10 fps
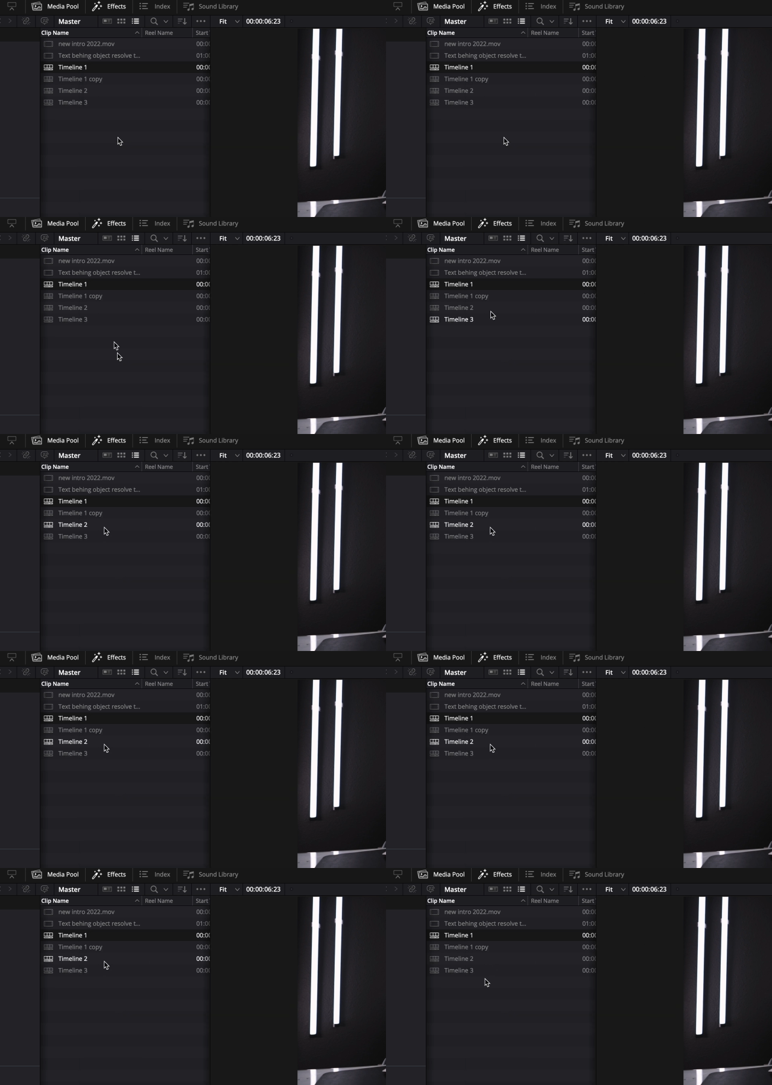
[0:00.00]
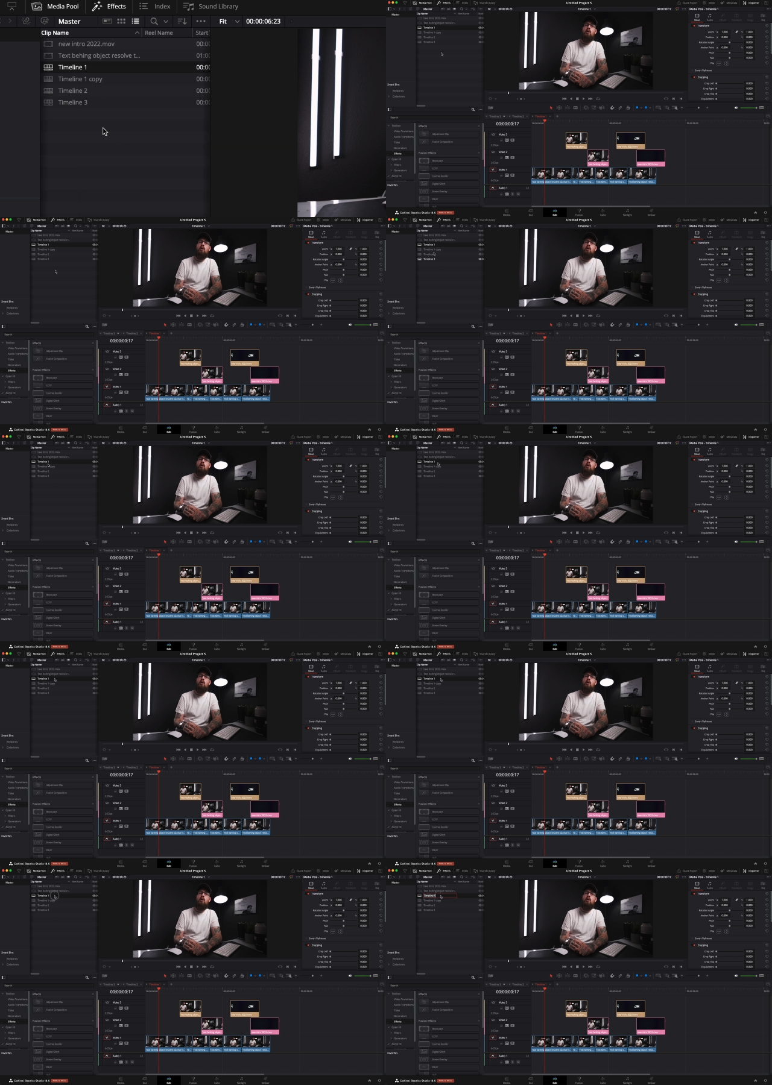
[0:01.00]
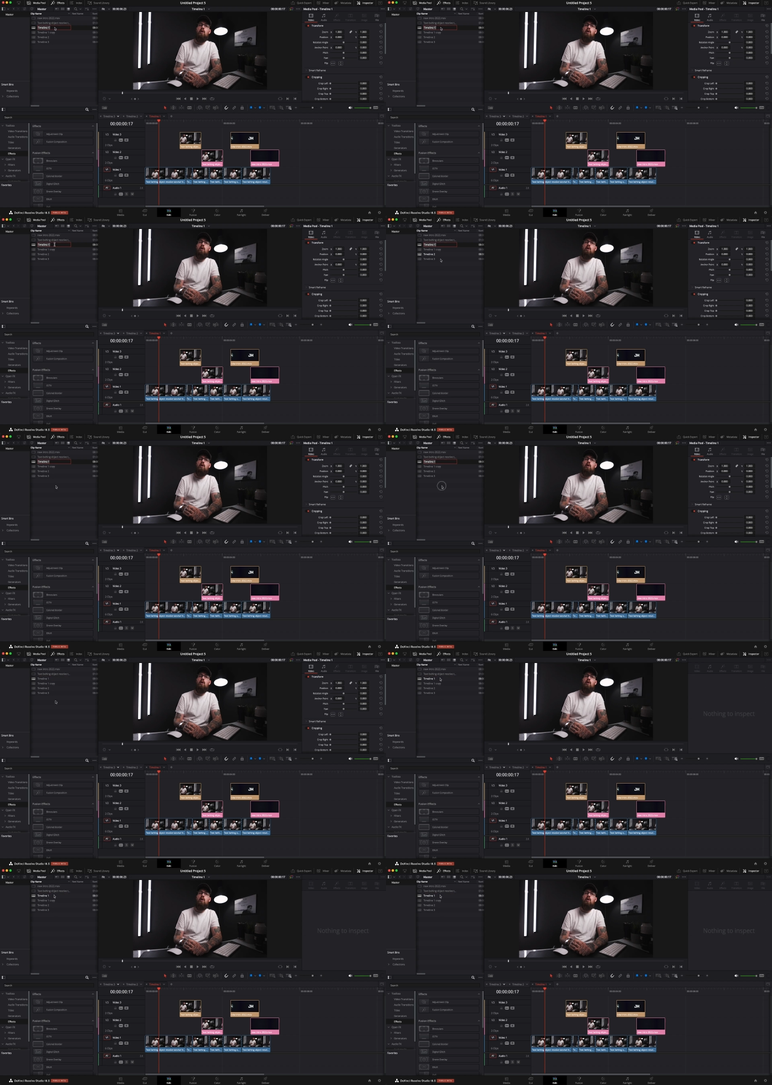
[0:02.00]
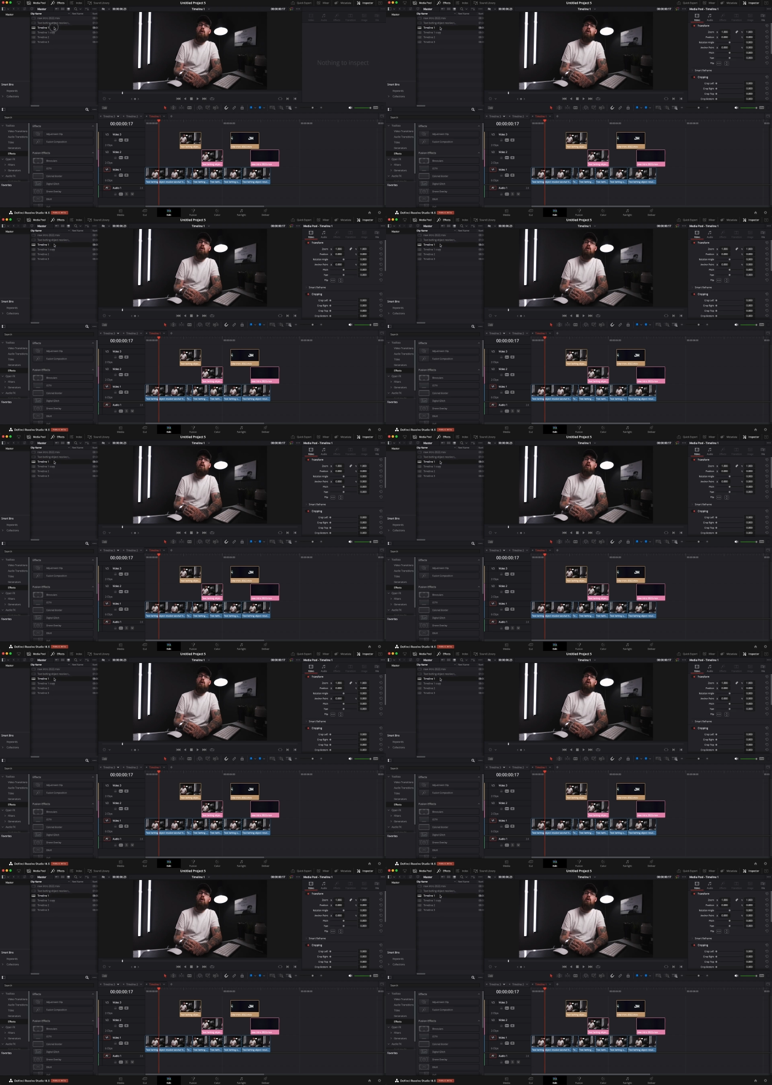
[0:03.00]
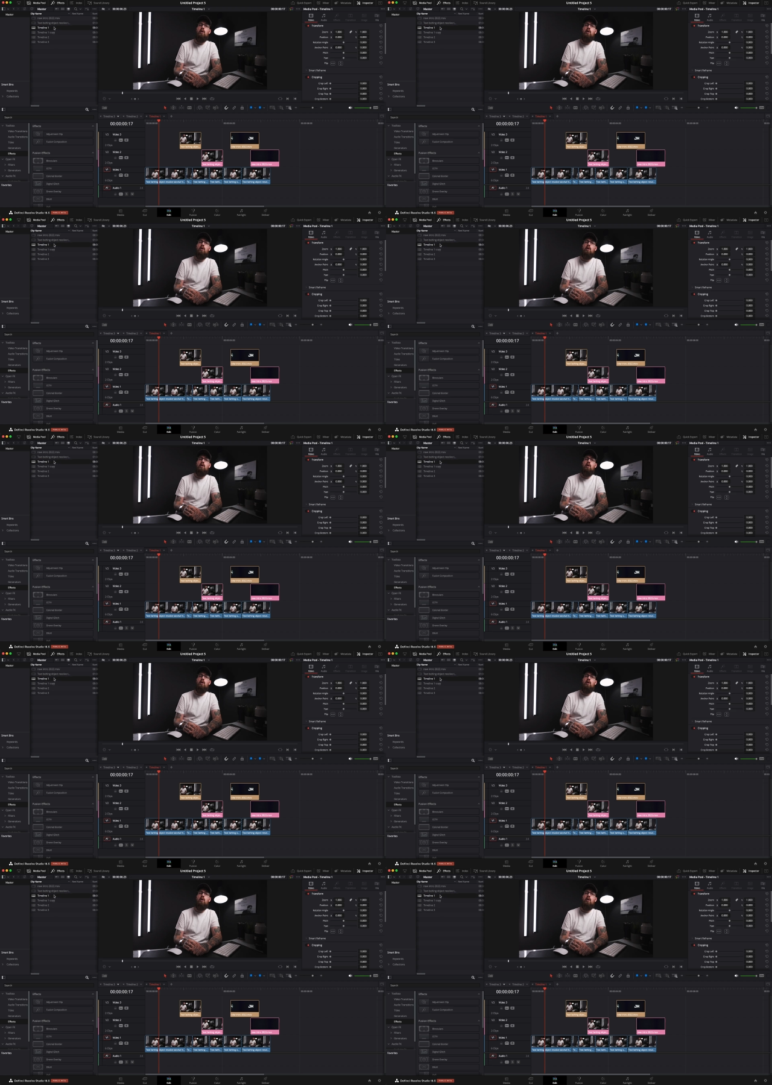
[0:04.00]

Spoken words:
(no speaker visible)